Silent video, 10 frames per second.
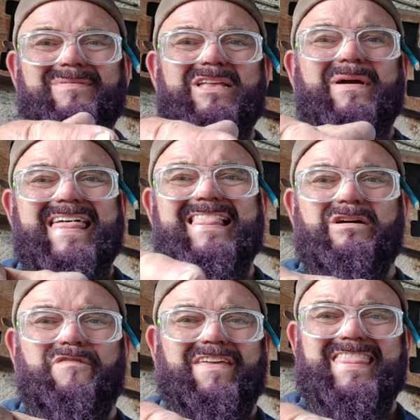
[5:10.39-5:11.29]
Anyway, that
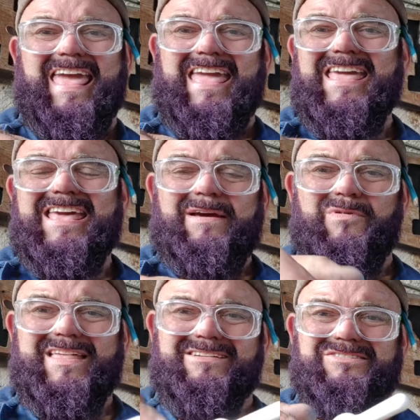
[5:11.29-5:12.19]
little thing there, and
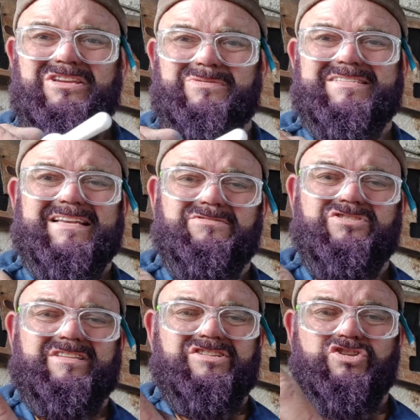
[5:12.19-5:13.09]
what that'll do is that
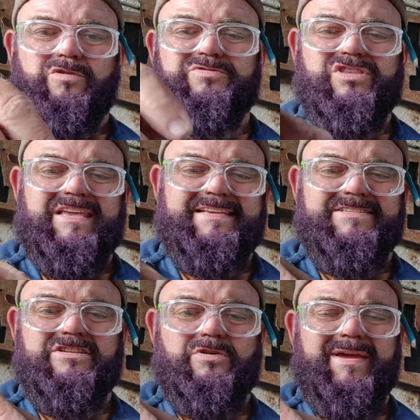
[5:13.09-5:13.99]
stops
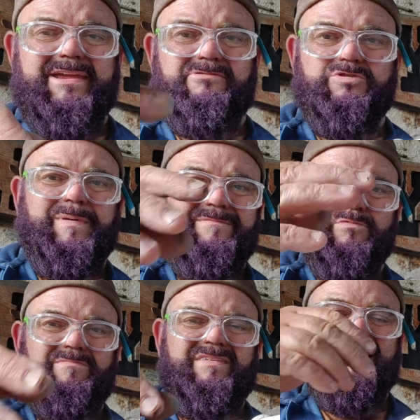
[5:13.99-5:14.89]
these two aerials
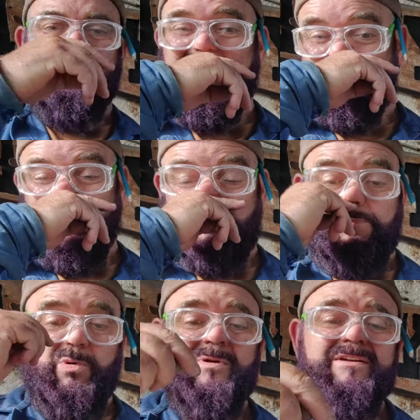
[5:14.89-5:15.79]
being a little bit less
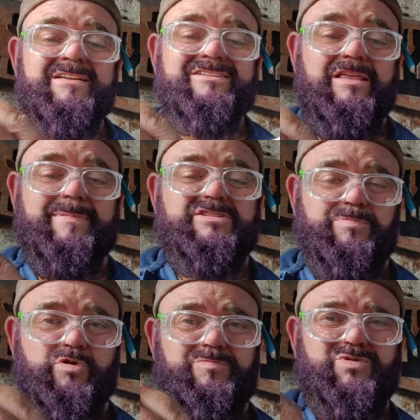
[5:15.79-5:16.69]
vulnerable, so they're being
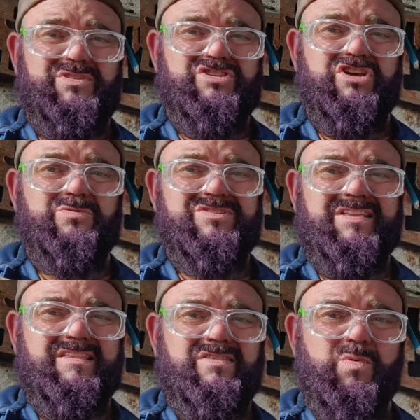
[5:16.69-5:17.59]
supported between the two
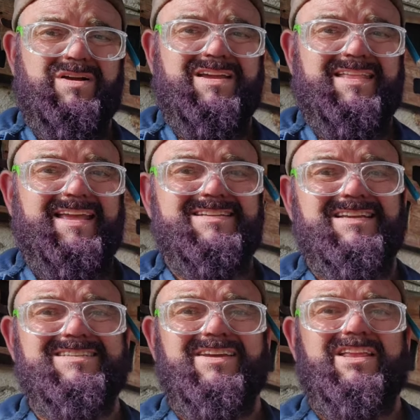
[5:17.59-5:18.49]
instead of the one
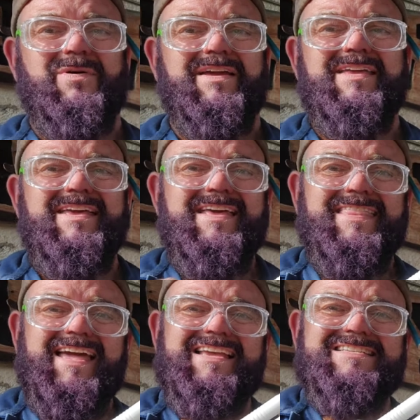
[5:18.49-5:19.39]
connector. So anyway,
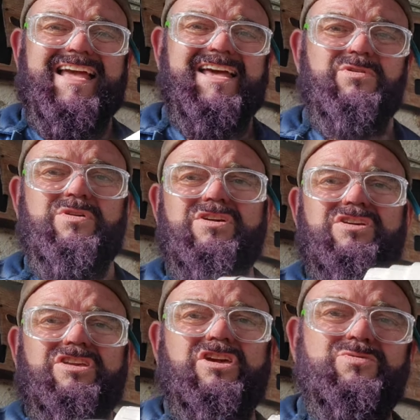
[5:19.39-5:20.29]
that is how
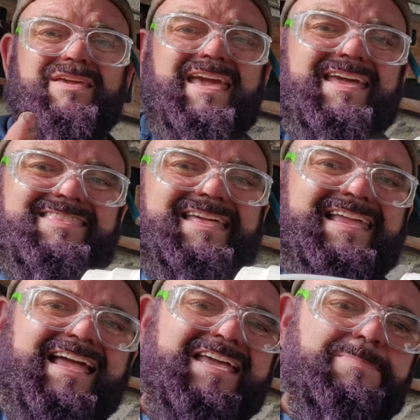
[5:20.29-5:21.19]
you get
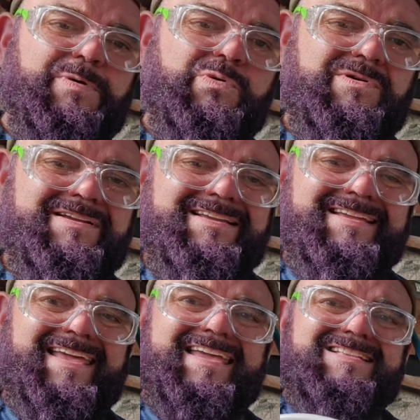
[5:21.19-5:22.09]
the cable
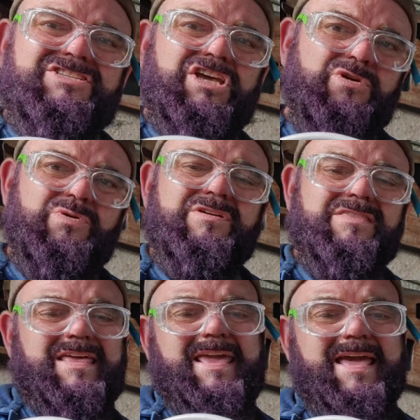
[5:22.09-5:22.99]
into
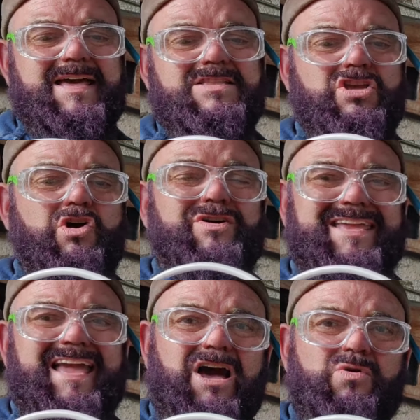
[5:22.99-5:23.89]
the
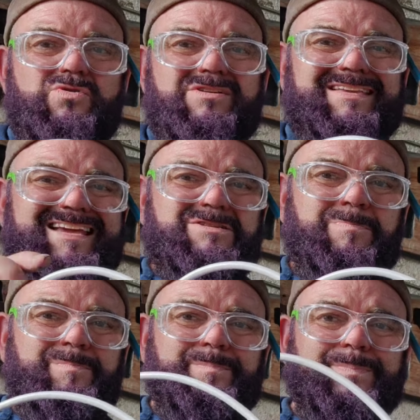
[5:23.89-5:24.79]
tiny hole. Yes,
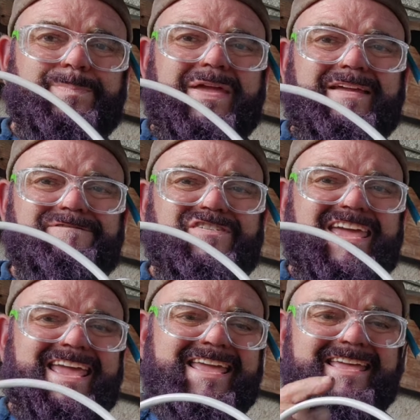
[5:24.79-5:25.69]
big
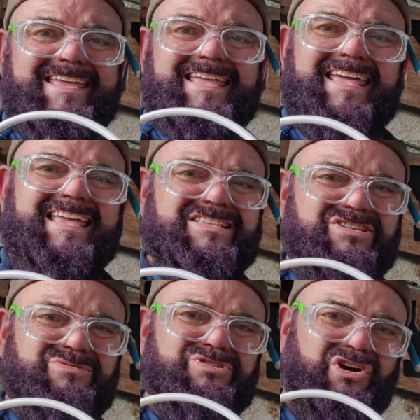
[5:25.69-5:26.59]
thing
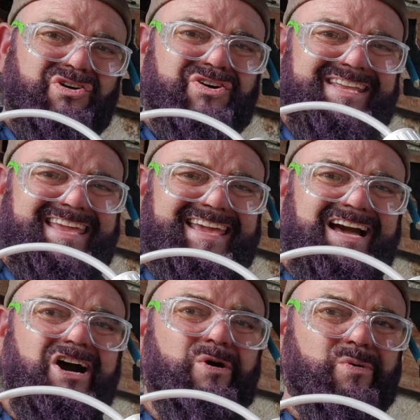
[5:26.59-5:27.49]
into
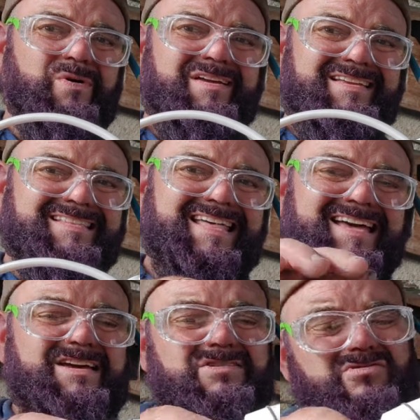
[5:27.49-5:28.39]
tiny hole.
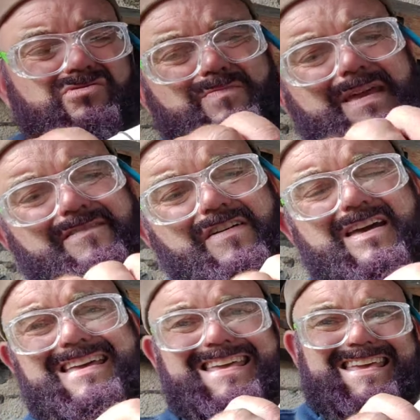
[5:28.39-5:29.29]
That, or a bit of
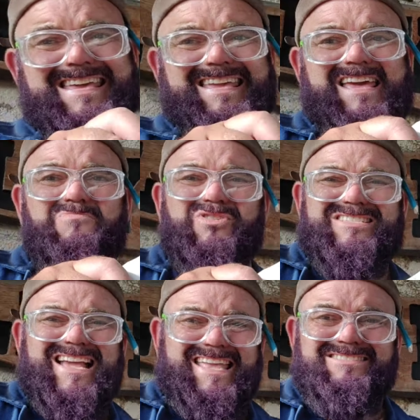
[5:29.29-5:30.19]
a
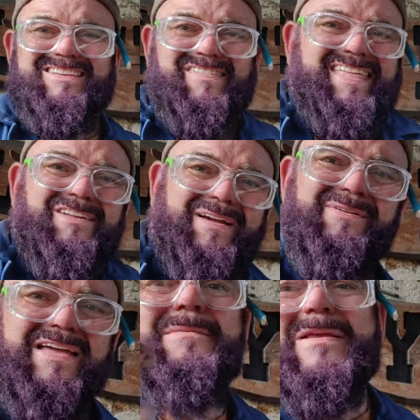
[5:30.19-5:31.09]
cable jelly or something like that.
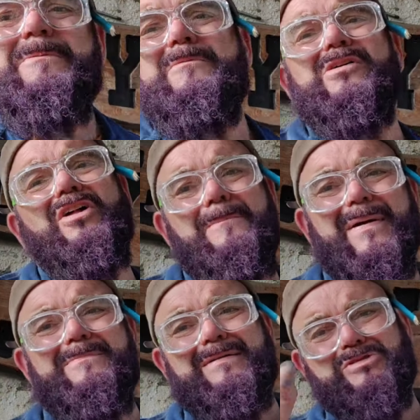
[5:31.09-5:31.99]
Anyway, please people
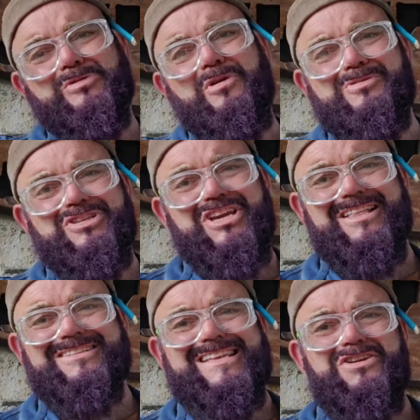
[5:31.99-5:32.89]
like button, make subscribe to the
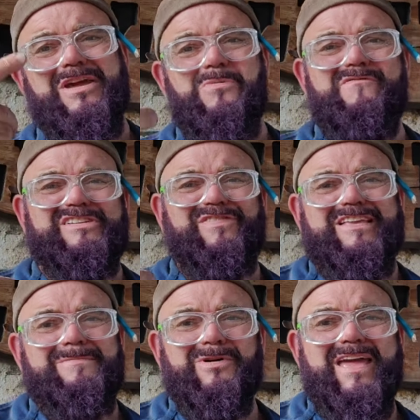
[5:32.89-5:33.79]
channel because I know you get one buzz
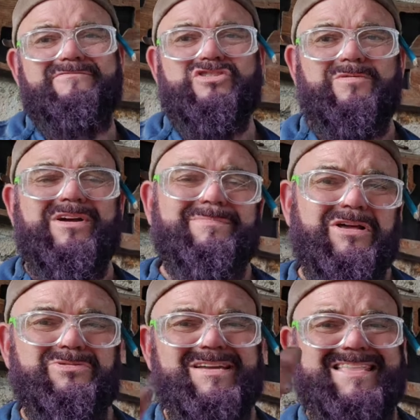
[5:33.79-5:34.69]
in your pocket every time I
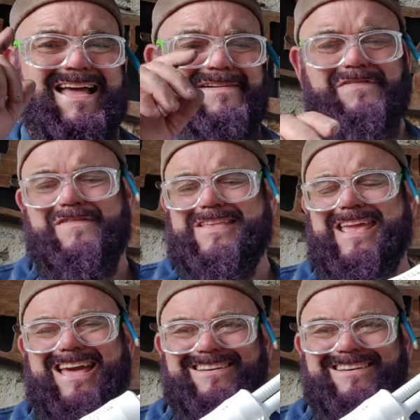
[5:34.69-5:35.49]
upload another video.